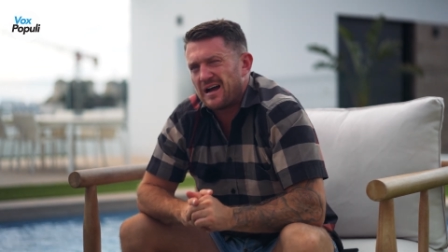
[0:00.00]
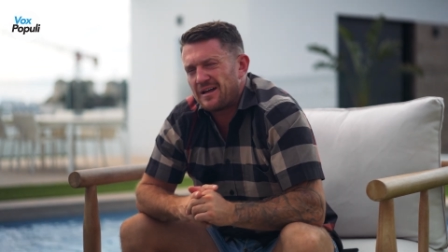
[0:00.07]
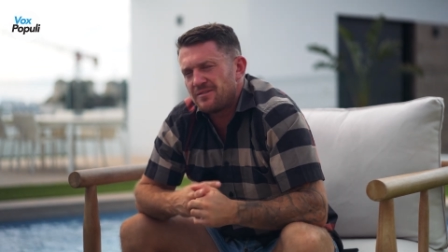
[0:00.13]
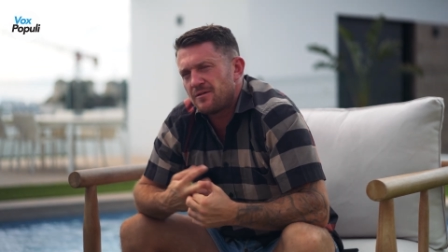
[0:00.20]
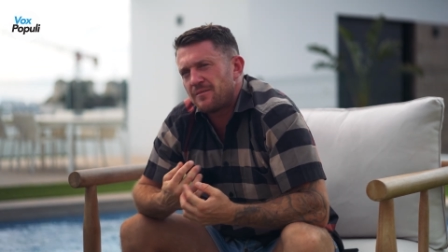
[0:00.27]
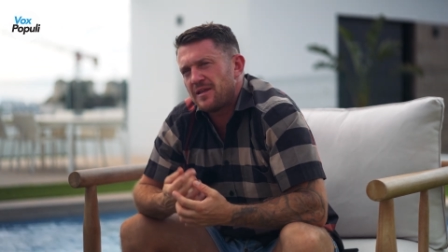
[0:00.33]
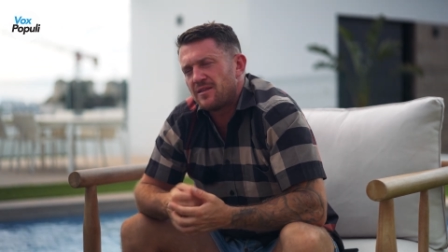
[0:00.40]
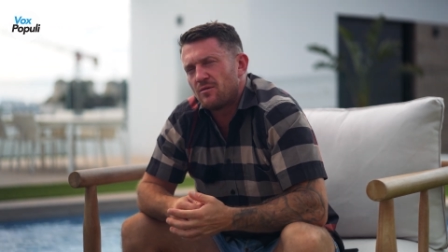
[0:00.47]

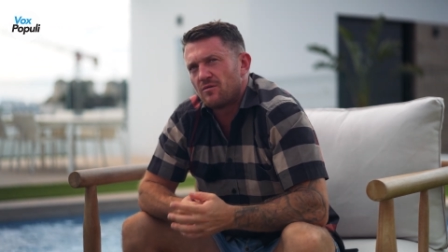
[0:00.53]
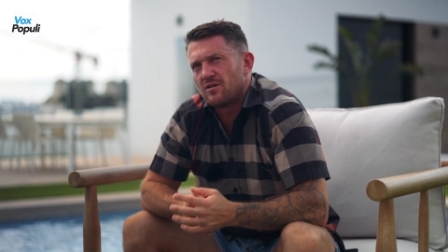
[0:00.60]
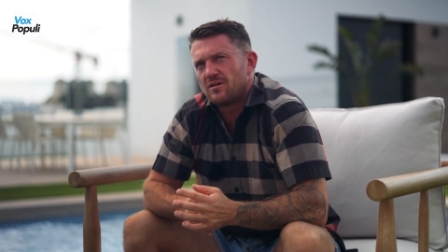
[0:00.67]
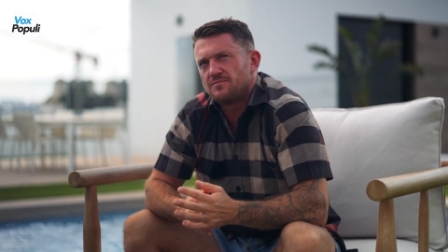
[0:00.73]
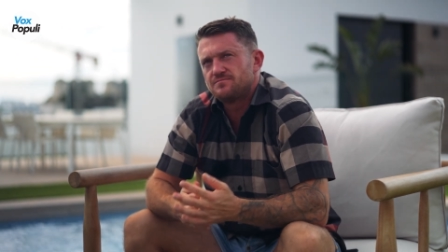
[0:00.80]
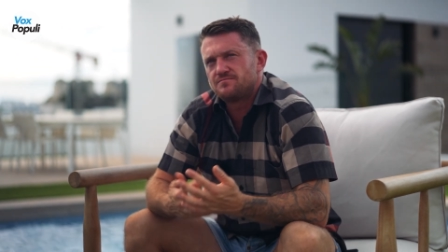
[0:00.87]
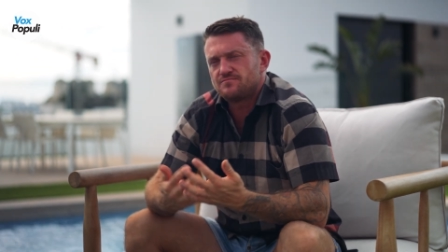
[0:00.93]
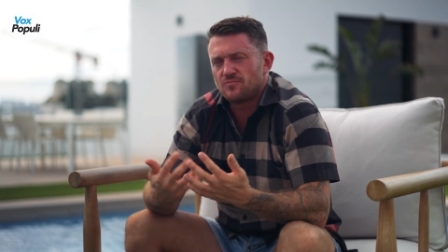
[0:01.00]
and the men that
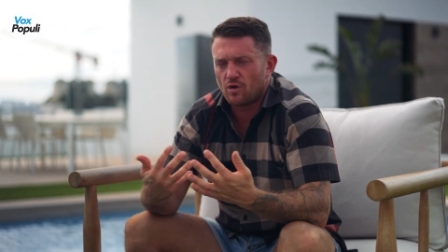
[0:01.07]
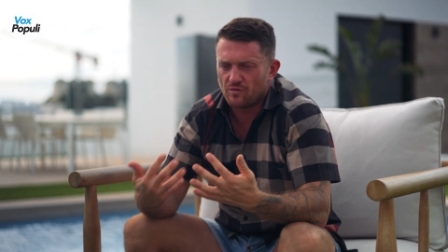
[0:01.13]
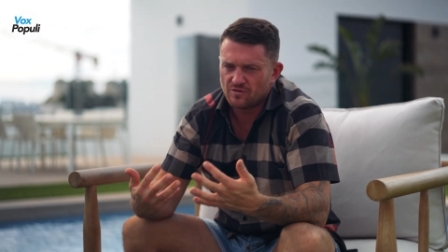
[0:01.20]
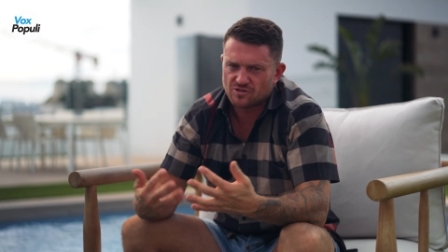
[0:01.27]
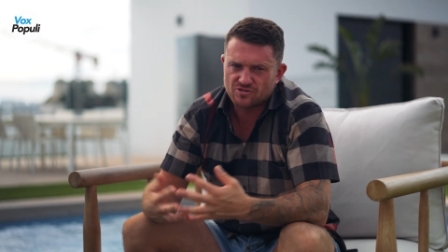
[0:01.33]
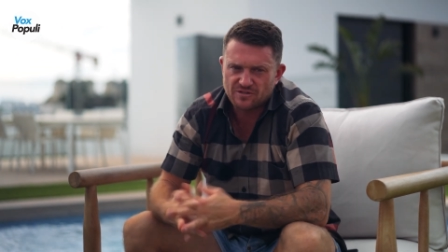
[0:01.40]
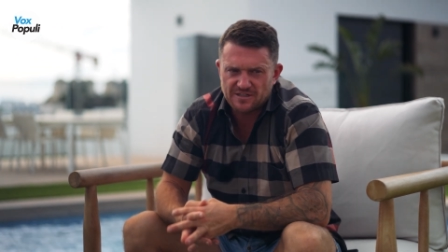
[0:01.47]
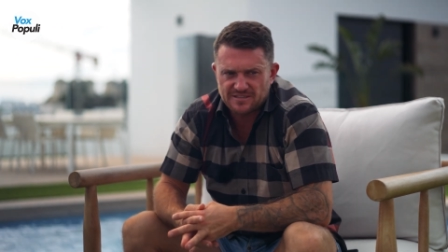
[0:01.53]
were
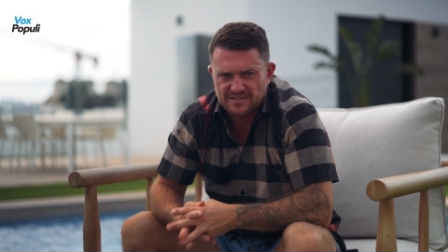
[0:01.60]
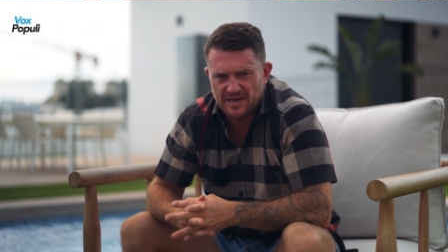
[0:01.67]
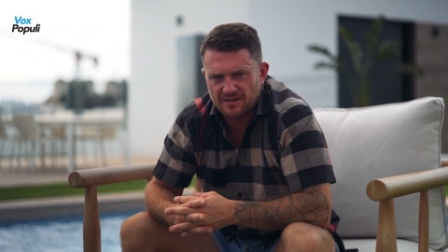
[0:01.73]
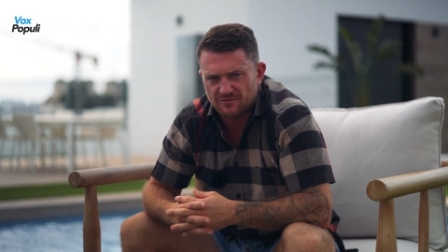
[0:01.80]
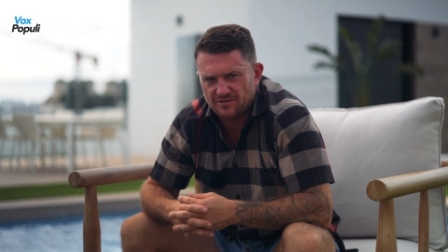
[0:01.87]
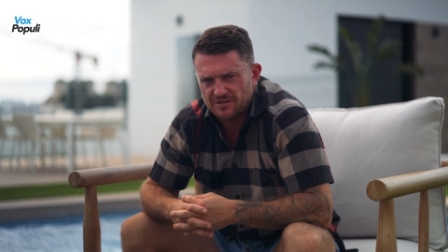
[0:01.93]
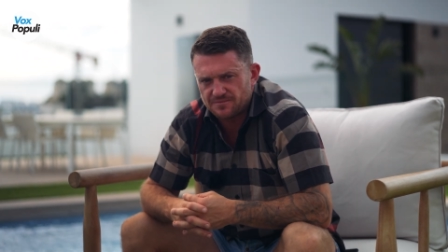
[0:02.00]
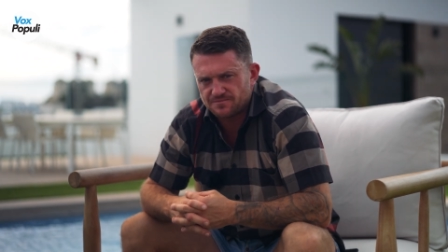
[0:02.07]
on the streets
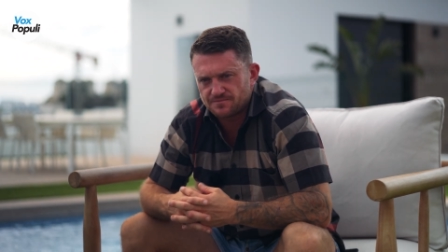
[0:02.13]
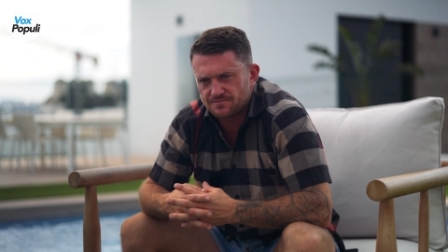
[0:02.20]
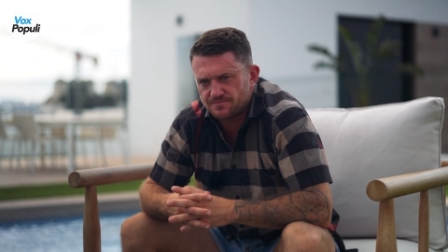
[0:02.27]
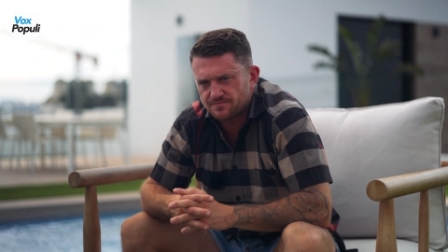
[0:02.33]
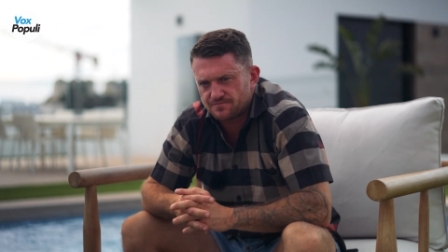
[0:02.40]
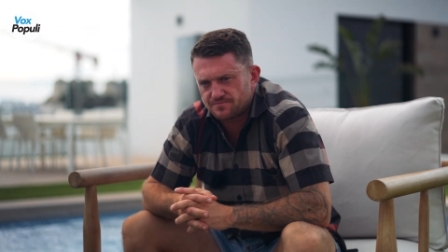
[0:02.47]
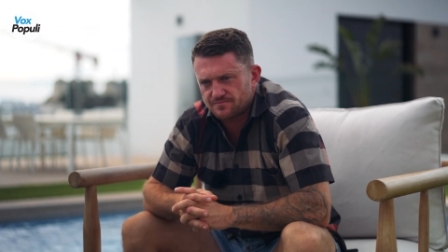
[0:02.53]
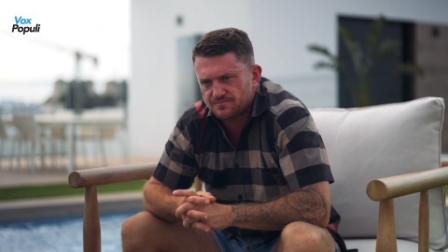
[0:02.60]
angry?
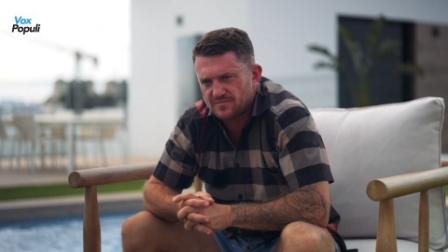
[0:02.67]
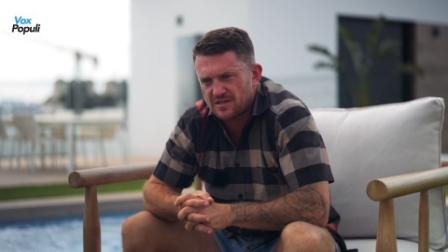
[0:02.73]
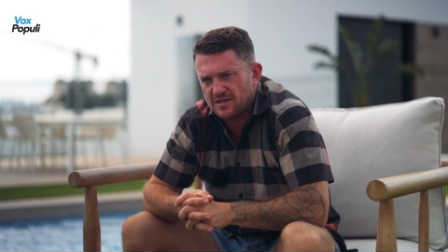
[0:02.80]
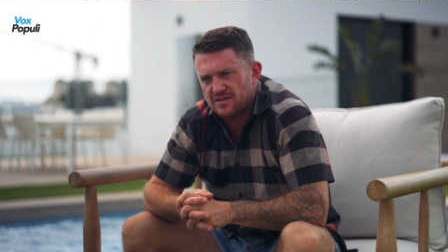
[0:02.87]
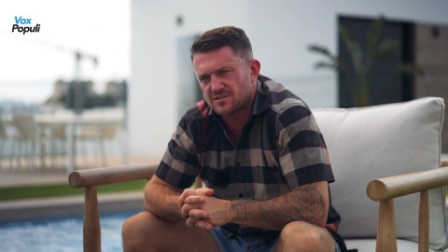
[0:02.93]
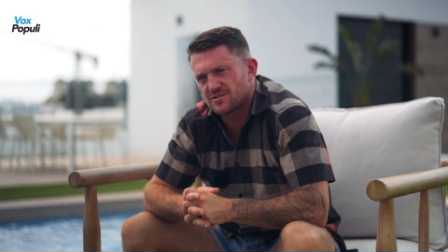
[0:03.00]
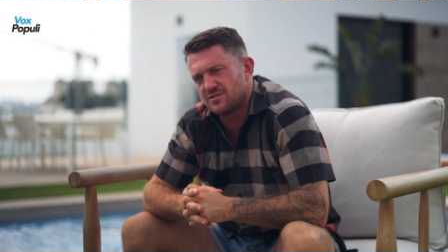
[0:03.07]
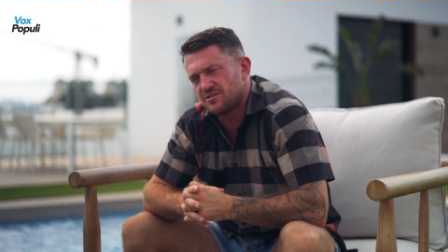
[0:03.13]
Is